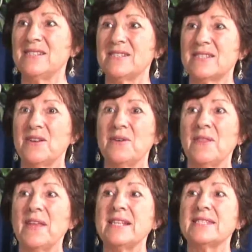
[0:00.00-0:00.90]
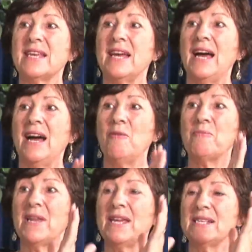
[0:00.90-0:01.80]
So that's our
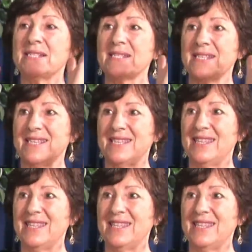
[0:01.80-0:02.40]
place